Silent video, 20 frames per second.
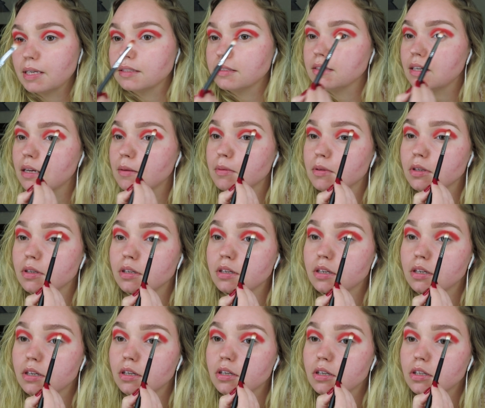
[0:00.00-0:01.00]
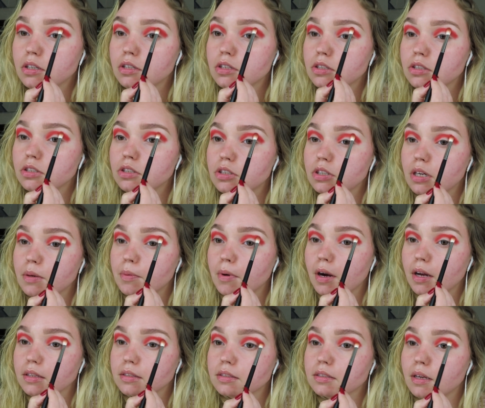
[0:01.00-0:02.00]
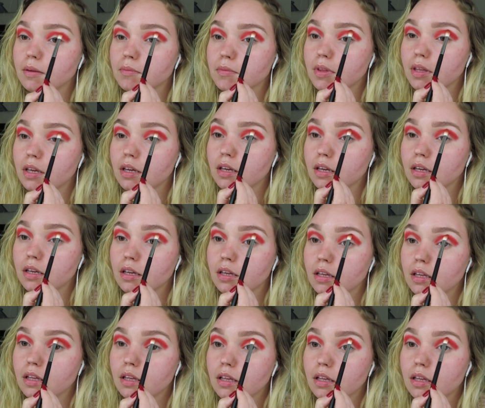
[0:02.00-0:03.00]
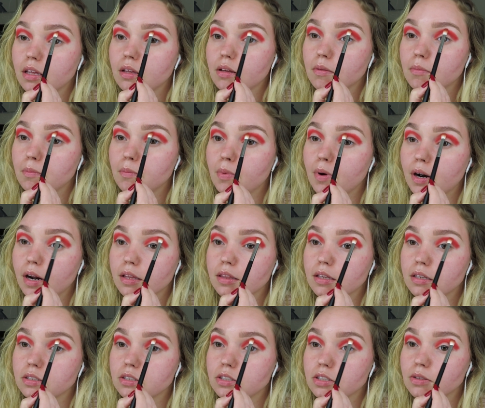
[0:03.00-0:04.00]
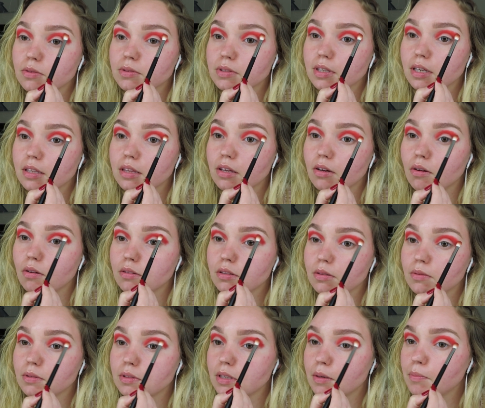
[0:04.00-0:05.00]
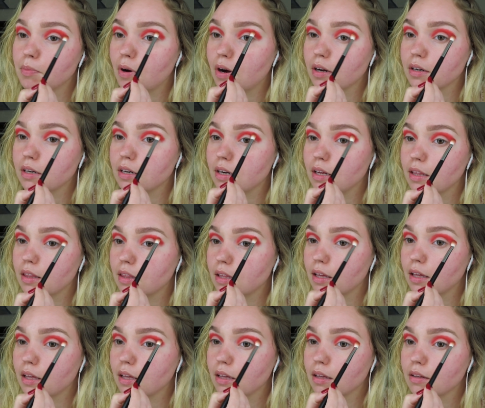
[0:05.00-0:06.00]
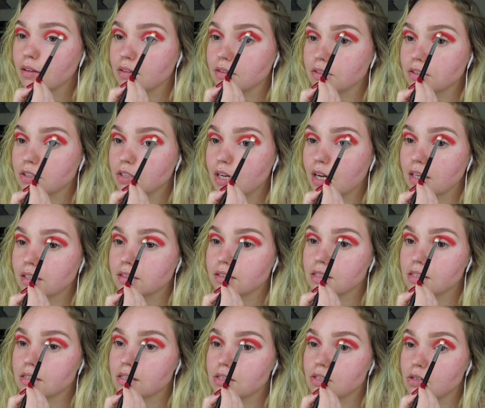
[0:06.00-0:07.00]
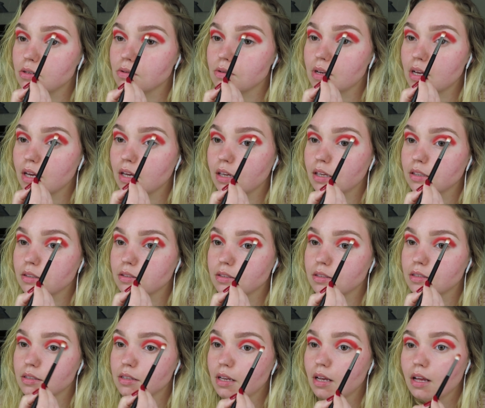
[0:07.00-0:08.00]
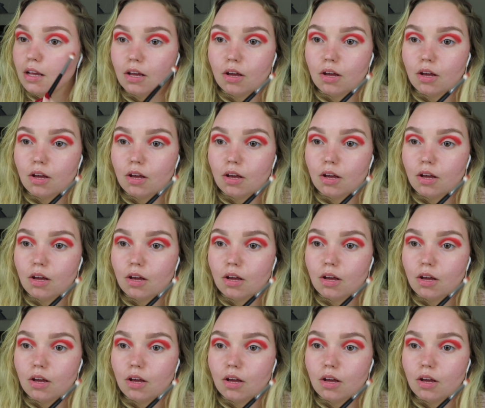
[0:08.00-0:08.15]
ass neighbor. She bought something, but I think she was like the only one that bought anything. She has 2 kids,